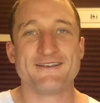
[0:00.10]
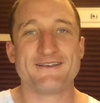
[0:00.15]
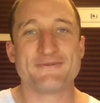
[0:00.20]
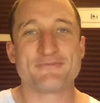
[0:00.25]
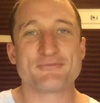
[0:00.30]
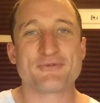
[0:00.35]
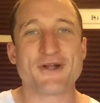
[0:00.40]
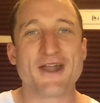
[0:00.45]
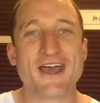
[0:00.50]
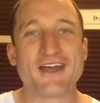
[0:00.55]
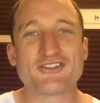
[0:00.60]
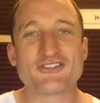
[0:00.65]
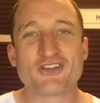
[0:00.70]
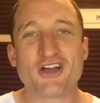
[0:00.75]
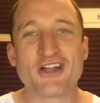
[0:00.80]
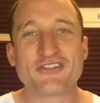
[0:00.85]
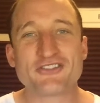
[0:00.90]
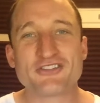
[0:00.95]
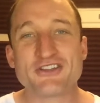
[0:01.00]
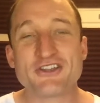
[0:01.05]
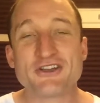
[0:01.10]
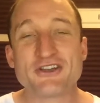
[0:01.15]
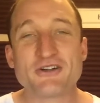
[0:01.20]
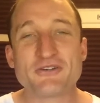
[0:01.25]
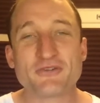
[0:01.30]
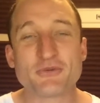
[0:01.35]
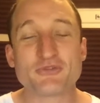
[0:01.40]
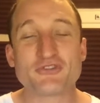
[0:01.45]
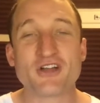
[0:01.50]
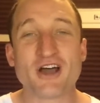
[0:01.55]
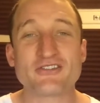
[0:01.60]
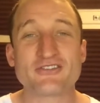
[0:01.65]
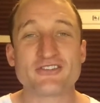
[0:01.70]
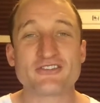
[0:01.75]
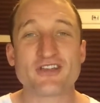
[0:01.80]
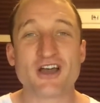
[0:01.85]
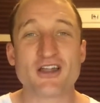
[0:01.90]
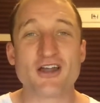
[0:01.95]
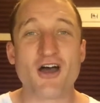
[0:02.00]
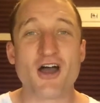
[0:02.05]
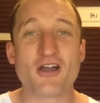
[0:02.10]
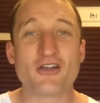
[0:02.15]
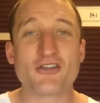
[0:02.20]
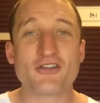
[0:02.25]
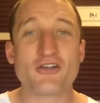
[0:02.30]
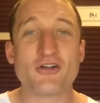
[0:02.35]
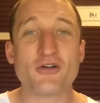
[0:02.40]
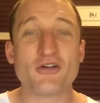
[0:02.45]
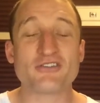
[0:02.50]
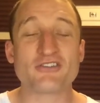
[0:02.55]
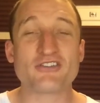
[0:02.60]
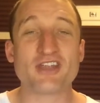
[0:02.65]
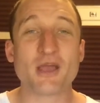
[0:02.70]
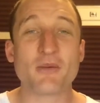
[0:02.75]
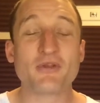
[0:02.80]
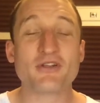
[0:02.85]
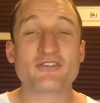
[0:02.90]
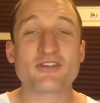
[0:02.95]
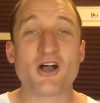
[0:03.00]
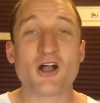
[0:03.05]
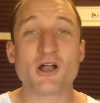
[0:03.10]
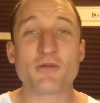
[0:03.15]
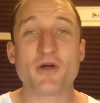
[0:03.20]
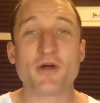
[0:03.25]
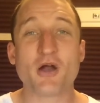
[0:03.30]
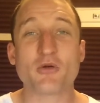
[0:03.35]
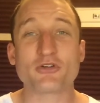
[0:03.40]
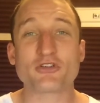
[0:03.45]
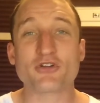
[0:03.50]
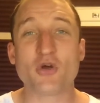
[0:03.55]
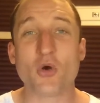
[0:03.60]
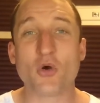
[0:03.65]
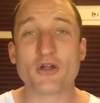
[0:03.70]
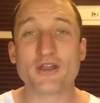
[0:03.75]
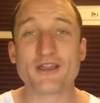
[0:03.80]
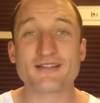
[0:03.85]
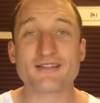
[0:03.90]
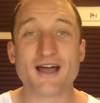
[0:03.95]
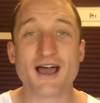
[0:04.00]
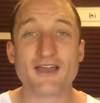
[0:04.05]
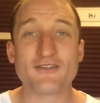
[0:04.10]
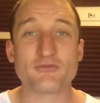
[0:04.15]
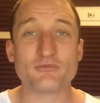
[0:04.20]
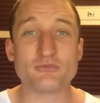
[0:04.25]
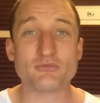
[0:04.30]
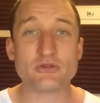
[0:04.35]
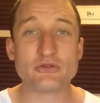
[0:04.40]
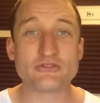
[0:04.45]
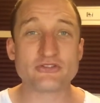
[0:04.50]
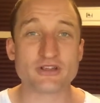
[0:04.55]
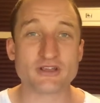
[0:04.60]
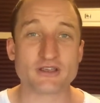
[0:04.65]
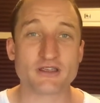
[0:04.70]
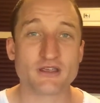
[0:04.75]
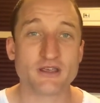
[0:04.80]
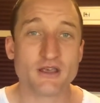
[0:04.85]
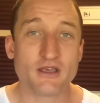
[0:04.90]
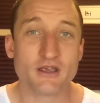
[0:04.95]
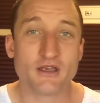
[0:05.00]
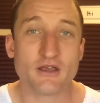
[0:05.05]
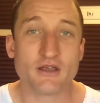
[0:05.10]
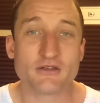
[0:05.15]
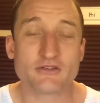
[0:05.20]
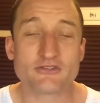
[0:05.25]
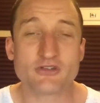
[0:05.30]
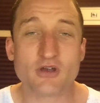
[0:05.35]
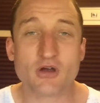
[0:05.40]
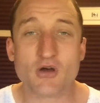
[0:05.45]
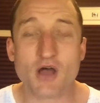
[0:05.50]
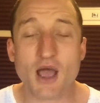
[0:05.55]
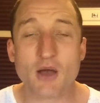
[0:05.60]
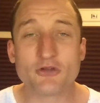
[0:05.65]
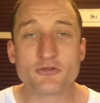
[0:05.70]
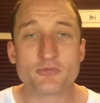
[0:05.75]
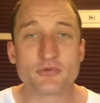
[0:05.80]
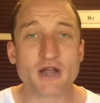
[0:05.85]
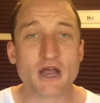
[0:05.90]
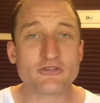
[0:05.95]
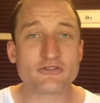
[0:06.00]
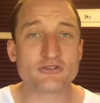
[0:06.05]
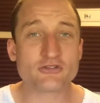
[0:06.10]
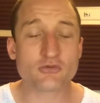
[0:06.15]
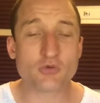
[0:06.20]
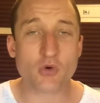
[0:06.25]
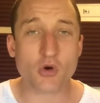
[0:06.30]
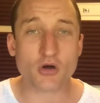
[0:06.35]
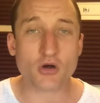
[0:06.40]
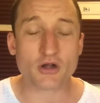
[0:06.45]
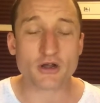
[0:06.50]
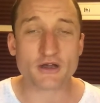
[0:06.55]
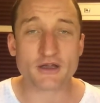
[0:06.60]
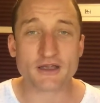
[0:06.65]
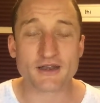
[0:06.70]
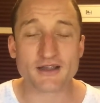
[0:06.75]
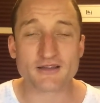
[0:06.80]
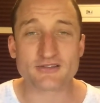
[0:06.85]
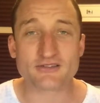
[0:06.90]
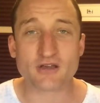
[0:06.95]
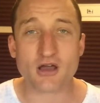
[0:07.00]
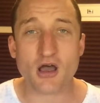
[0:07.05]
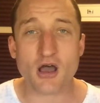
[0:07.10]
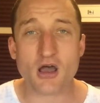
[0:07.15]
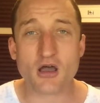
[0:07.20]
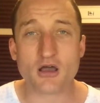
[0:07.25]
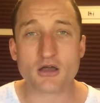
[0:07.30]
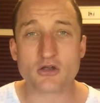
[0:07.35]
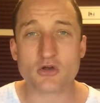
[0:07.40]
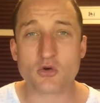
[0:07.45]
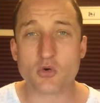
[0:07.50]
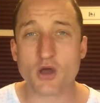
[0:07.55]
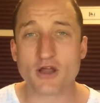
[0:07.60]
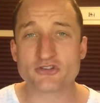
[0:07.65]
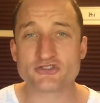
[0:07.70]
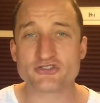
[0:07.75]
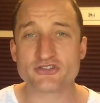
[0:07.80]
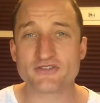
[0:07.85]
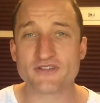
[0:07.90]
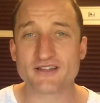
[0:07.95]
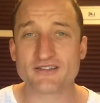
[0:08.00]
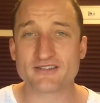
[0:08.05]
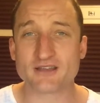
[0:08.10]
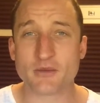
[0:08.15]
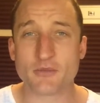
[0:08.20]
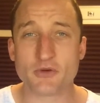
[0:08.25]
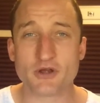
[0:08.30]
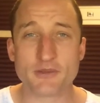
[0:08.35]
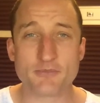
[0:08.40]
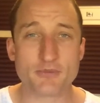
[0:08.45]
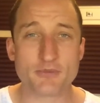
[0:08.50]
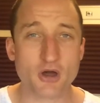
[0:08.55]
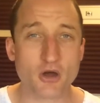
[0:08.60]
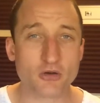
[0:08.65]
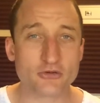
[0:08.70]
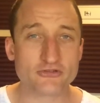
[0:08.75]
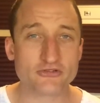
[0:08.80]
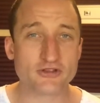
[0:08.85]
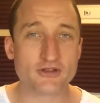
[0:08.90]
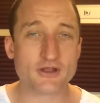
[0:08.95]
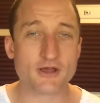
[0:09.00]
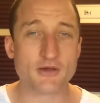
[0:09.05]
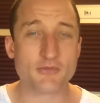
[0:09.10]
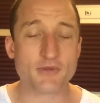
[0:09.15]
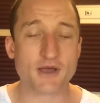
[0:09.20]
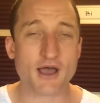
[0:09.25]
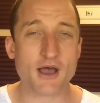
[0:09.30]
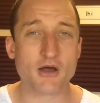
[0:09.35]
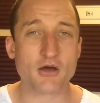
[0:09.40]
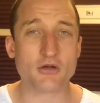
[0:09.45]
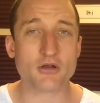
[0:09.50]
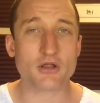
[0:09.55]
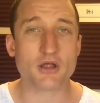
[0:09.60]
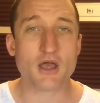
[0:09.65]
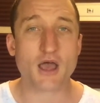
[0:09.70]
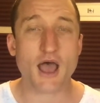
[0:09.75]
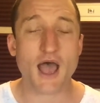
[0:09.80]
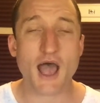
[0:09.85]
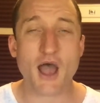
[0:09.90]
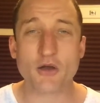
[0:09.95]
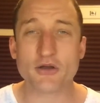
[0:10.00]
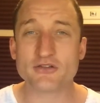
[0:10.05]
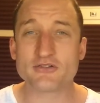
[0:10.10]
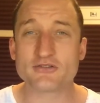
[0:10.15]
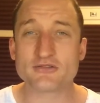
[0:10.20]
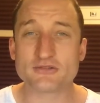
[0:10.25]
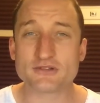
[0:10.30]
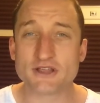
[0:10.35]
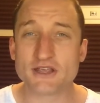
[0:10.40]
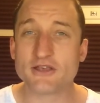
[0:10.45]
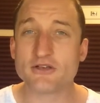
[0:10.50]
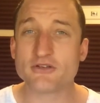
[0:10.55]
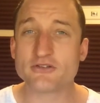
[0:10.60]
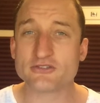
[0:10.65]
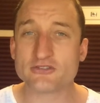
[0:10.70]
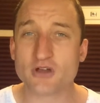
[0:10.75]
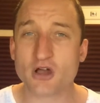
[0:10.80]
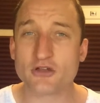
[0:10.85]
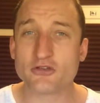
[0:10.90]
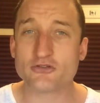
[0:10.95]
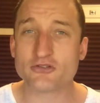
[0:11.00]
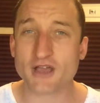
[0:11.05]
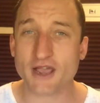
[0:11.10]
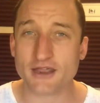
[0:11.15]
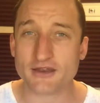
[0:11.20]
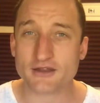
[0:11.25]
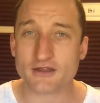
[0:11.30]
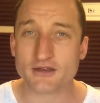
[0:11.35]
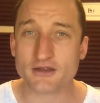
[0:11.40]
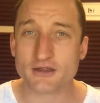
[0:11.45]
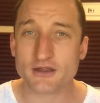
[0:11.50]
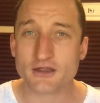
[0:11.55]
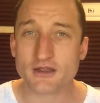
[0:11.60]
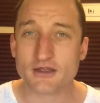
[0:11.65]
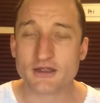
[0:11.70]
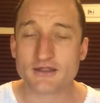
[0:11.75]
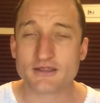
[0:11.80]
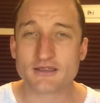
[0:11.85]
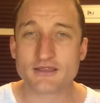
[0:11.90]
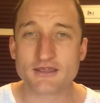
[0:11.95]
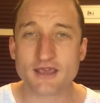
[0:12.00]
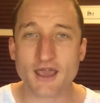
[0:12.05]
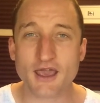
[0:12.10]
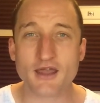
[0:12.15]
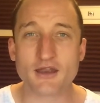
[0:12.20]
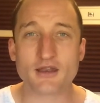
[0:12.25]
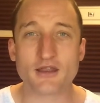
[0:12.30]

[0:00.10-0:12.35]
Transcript: Brad Johnson here from johnson.audio, and today I'm going to talk about recording live music. So I was browsing Quora and I saw a question that somebody posted about how does Hillsong United get